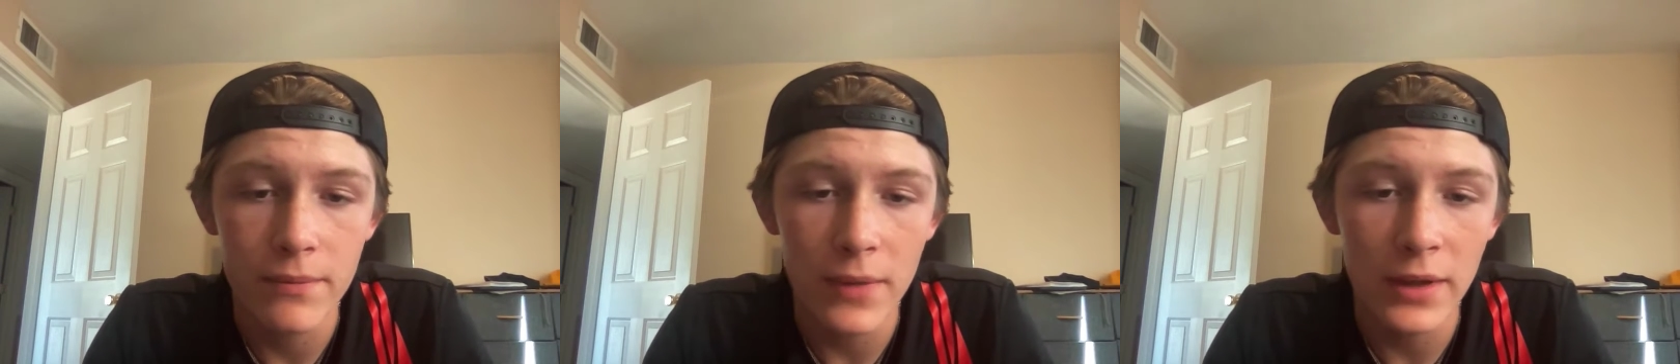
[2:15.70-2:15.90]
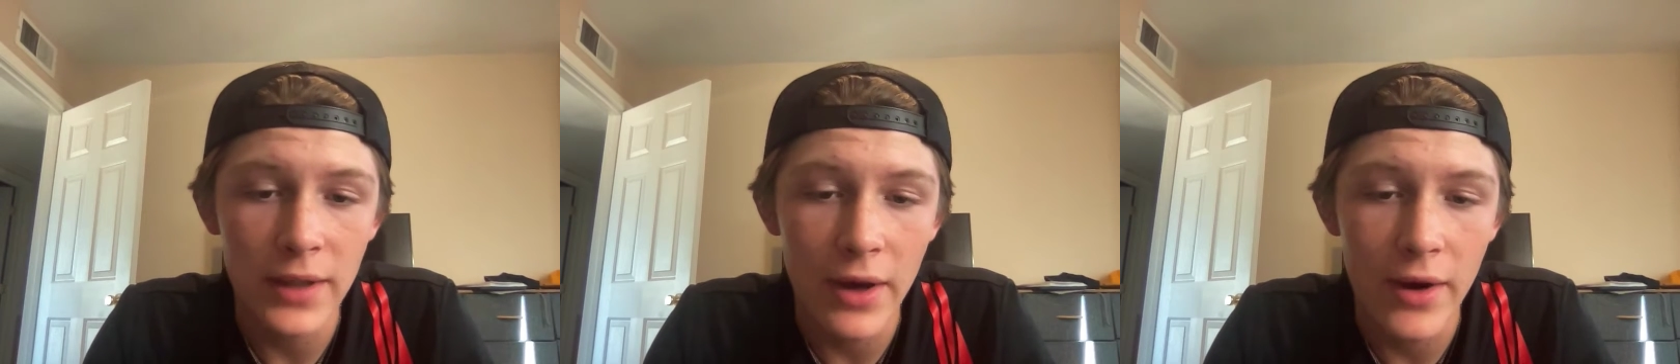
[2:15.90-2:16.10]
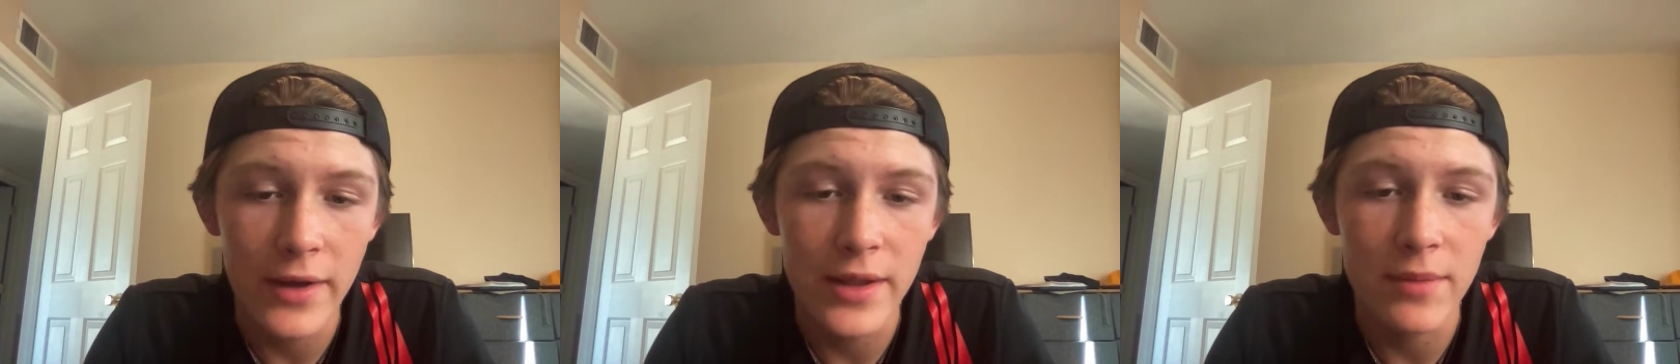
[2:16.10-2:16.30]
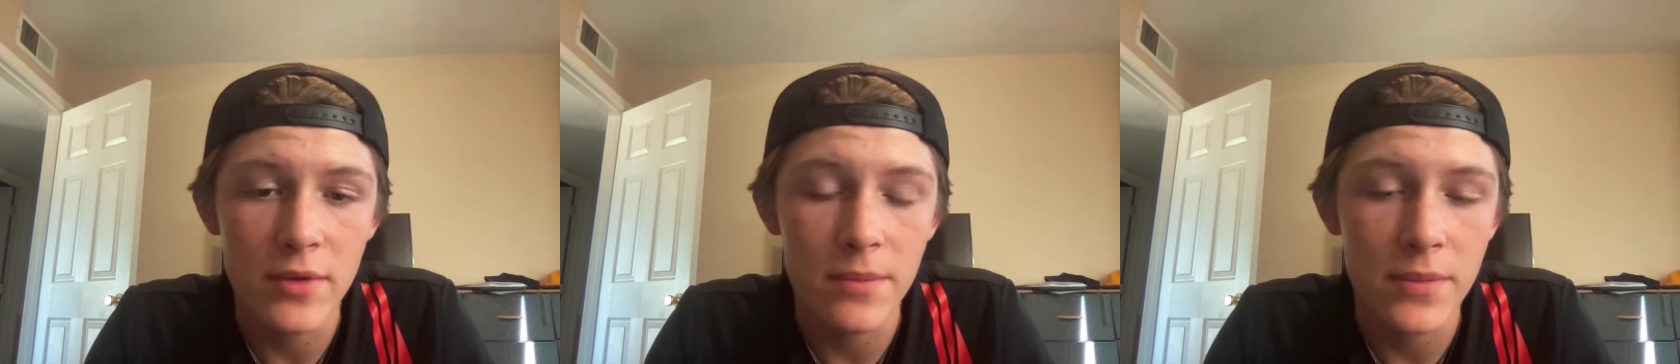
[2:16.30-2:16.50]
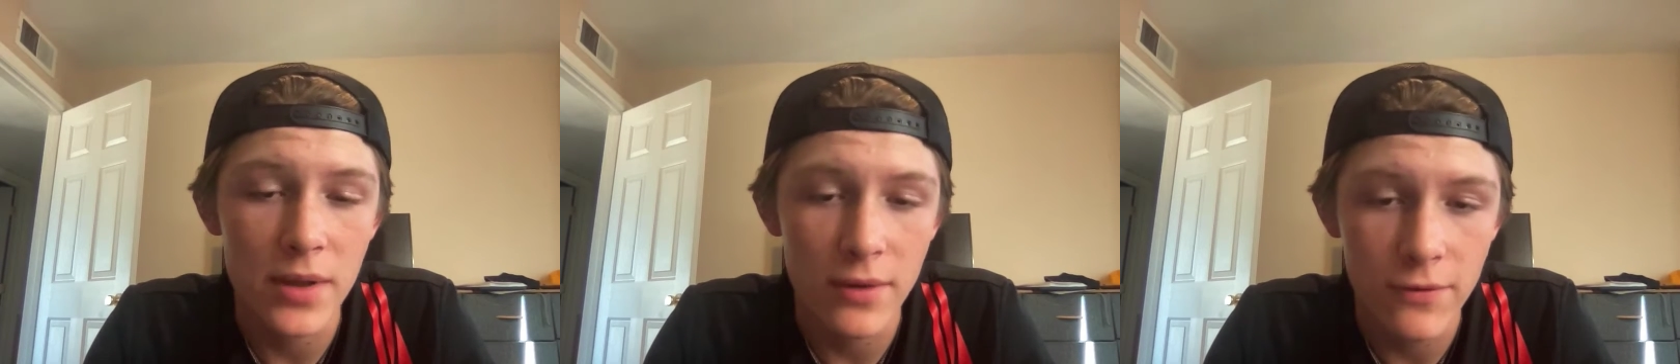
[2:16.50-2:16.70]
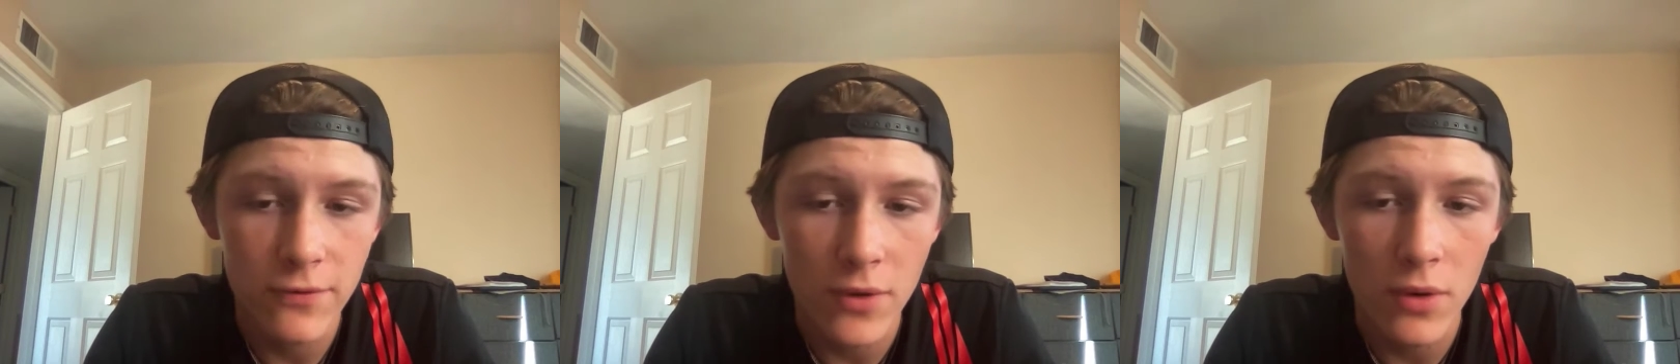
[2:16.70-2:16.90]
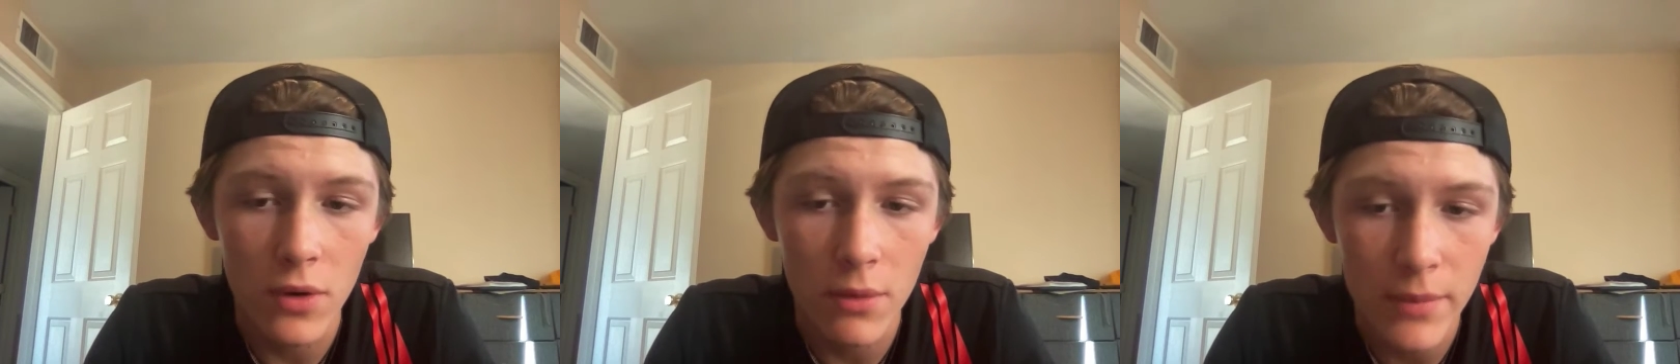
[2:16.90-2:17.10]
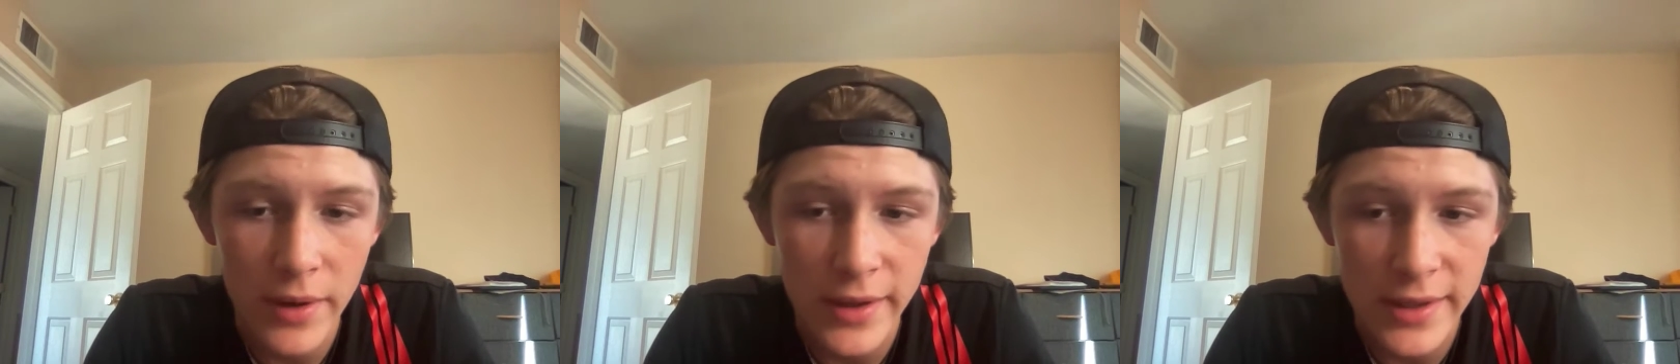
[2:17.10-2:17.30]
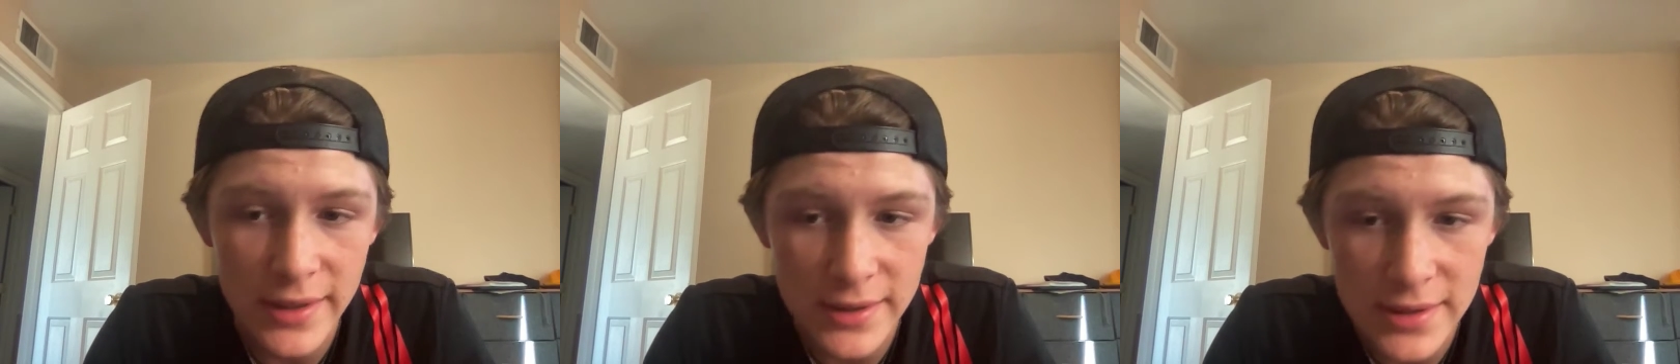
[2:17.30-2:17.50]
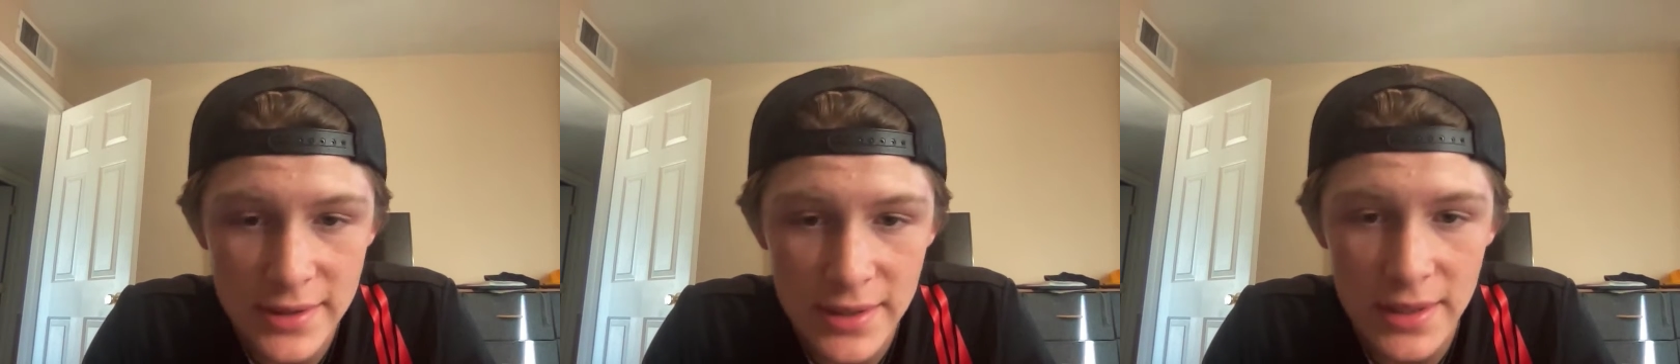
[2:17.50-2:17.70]
Allowing them to be a full
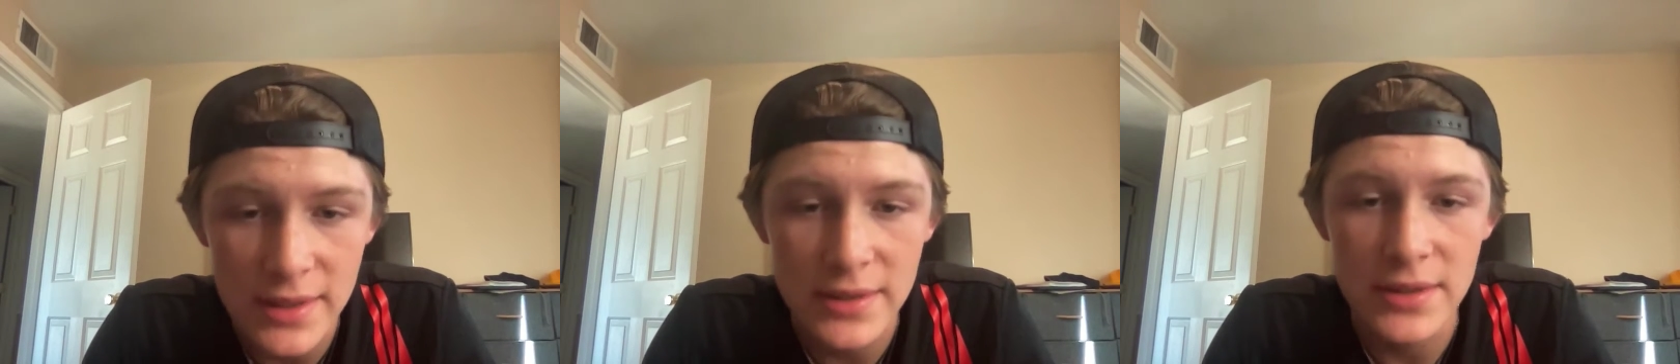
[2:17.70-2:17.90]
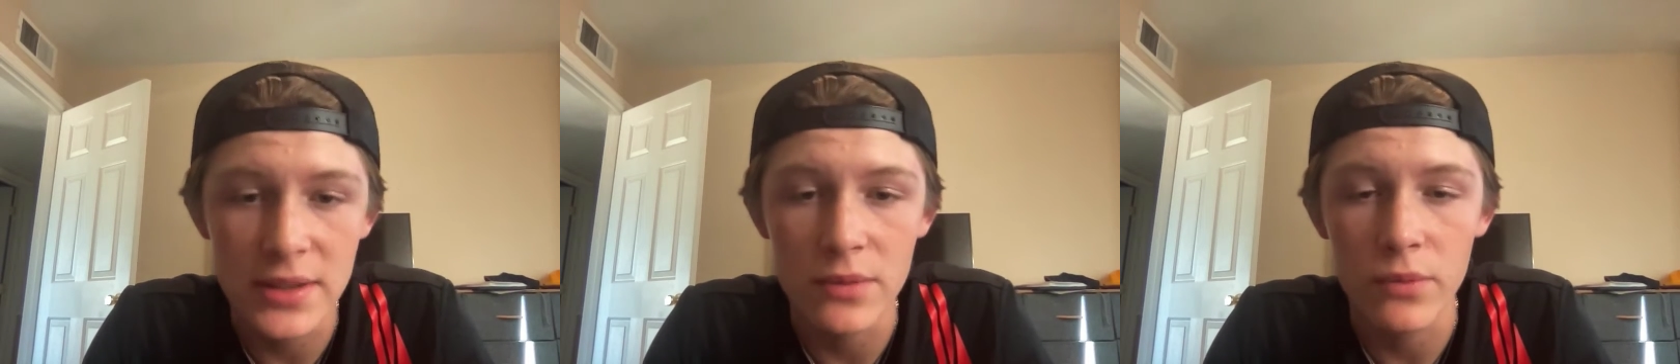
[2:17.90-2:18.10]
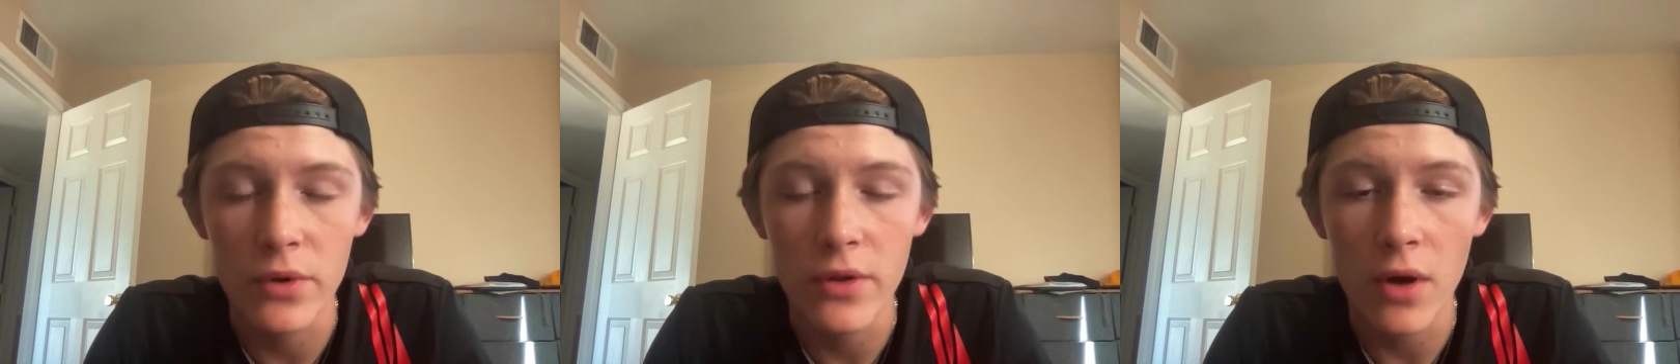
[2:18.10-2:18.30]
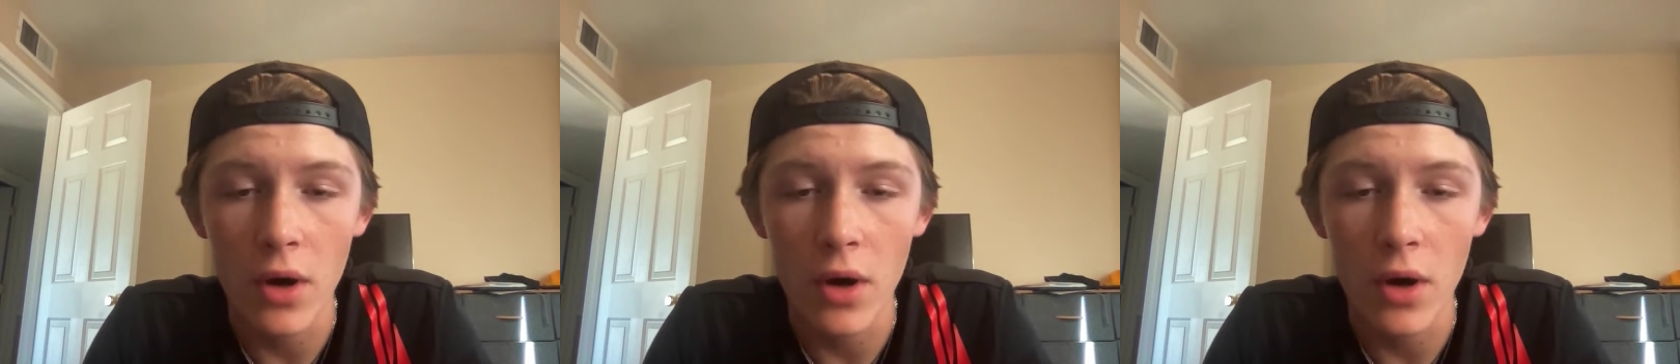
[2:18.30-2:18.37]
American citizen with